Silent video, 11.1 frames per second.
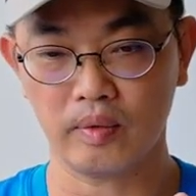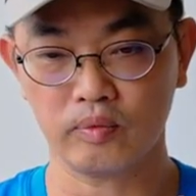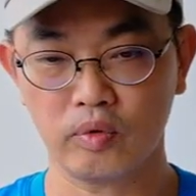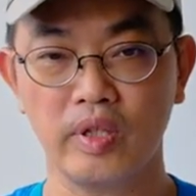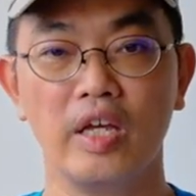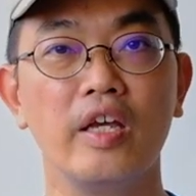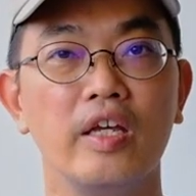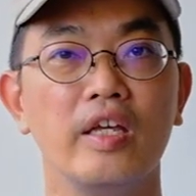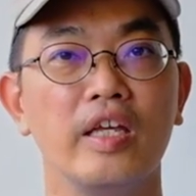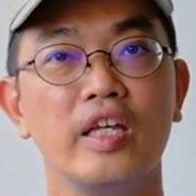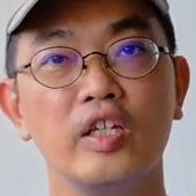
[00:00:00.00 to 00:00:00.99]
today
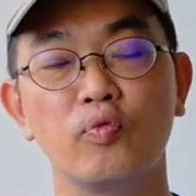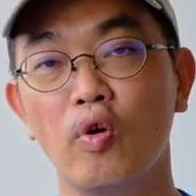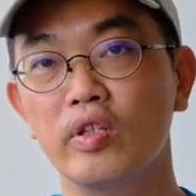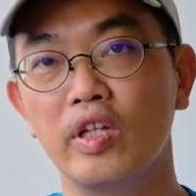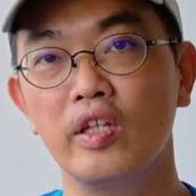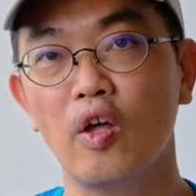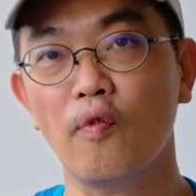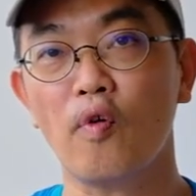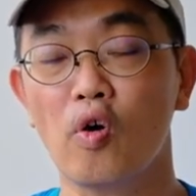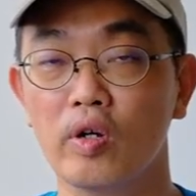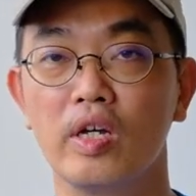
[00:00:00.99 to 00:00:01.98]
is 14th of
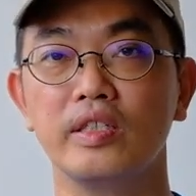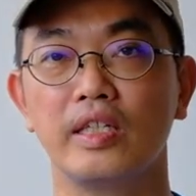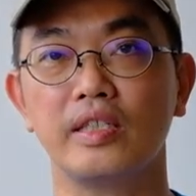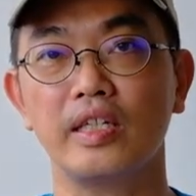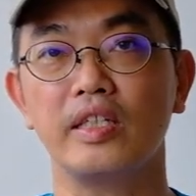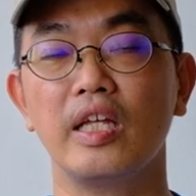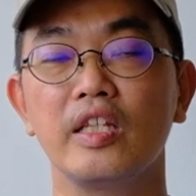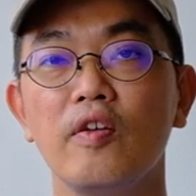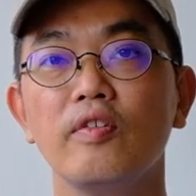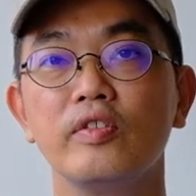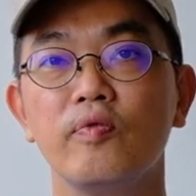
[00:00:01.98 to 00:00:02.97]
August as I take
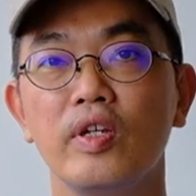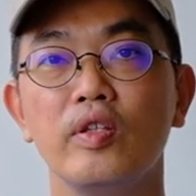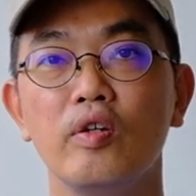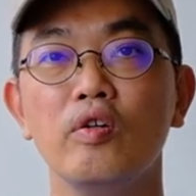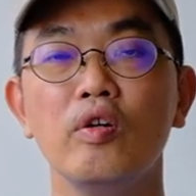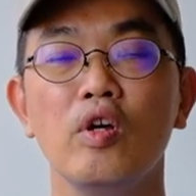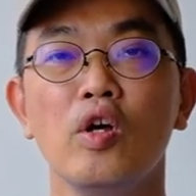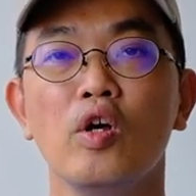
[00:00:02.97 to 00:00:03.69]
this video.